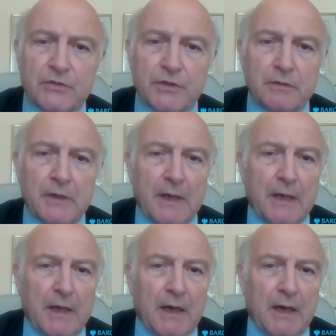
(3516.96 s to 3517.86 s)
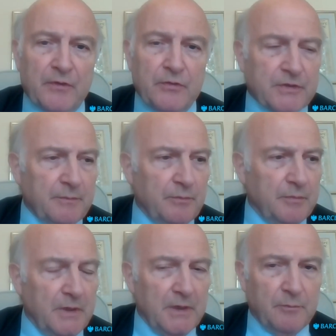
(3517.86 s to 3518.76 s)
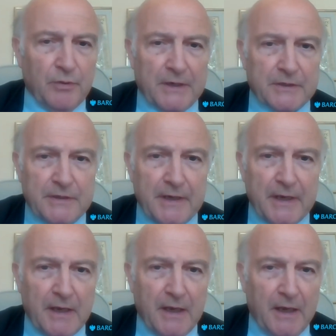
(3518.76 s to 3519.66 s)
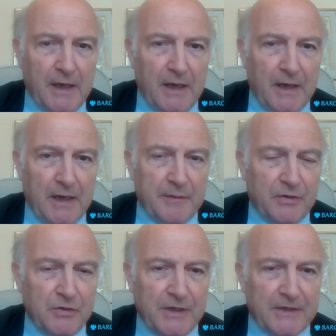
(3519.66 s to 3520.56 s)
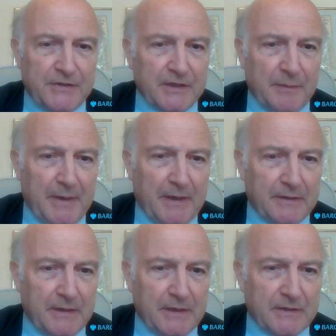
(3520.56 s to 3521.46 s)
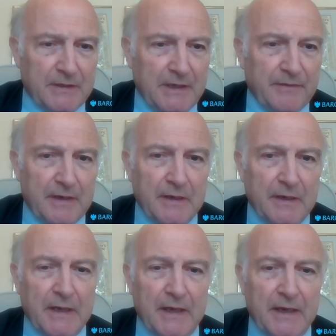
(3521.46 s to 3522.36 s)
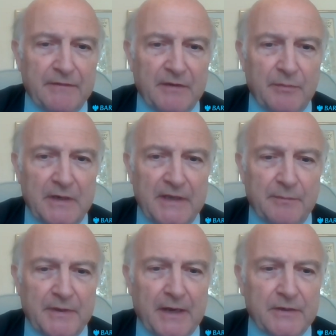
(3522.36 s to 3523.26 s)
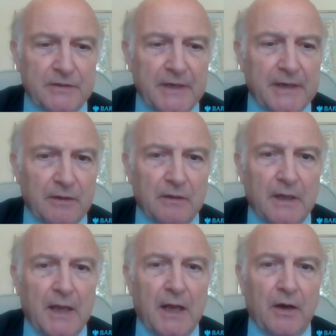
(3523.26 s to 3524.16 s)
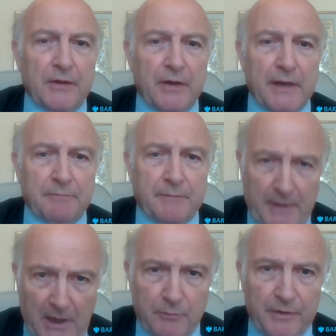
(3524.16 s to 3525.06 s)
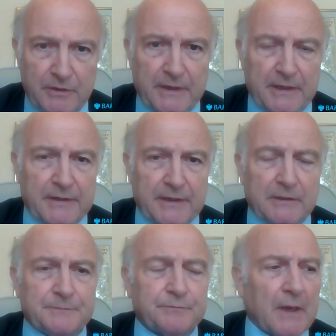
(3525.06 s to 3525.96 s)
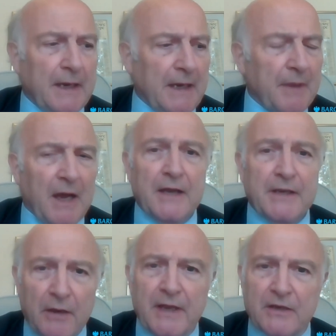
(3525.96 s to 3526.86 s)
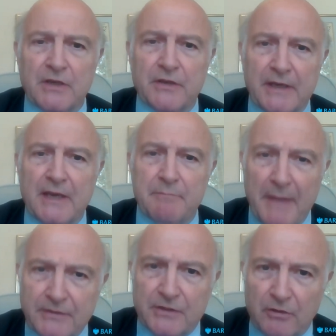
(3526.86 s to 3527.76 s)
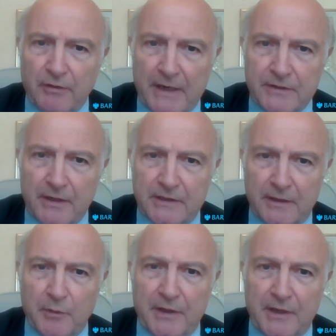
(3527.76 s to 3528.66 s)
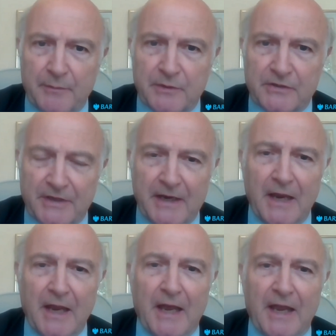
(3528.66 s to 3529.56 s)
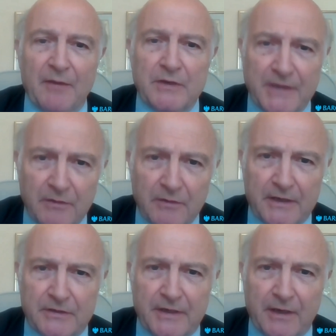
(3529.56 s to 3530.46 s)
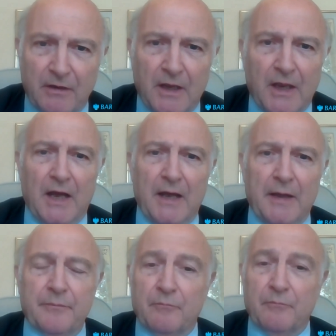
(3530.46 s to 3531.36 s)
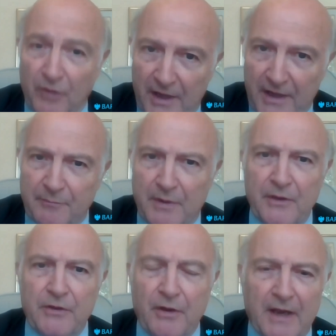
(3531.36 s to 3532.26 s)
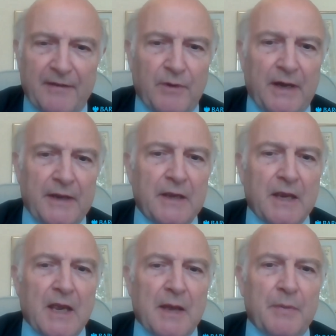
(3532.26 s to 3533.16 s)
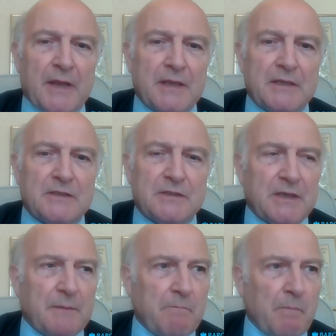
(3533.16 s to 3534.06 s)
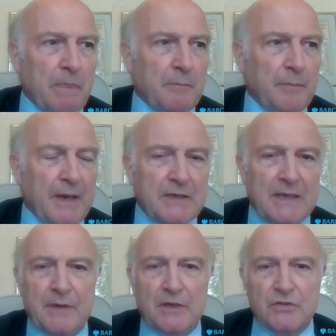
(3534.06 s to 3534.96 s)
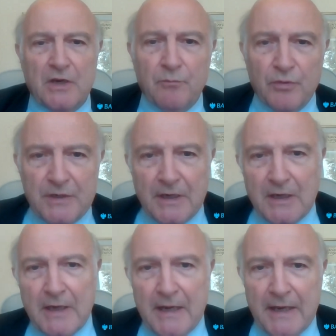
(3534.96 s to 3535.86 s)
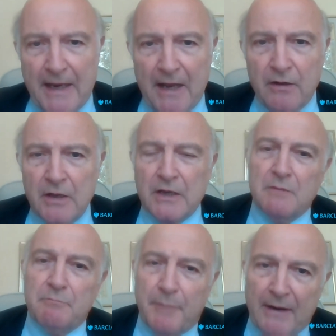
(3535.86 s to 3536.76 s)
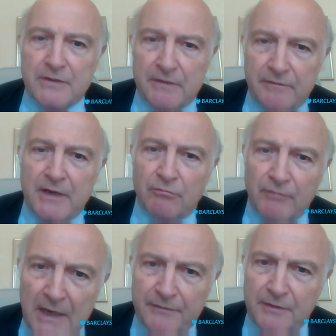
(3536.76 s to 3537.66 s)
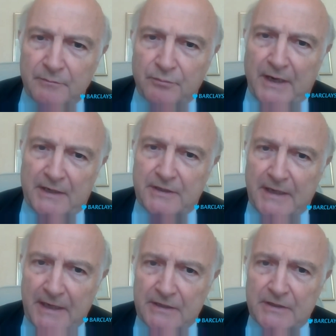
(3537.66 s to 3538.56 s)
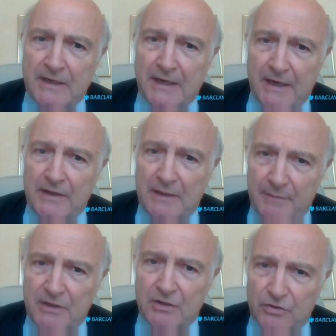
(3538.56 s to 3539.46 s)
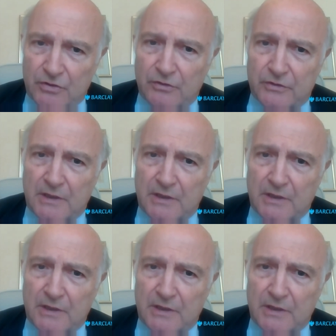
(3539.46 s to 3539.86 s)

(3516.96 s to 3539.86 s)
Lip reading: issue. I'm, of course, a Brexiteer, and I'm enthusiastic about us leaving, even if we leave without a deal, although I hope we do get a deal. I don't actually think it matters a great deal. There's one thing I would say. If we don't get a deal, rather have one than not have one. But I think this pandemic has shown pretty clearly how comparatively irrelevant Brexit is in the immediate short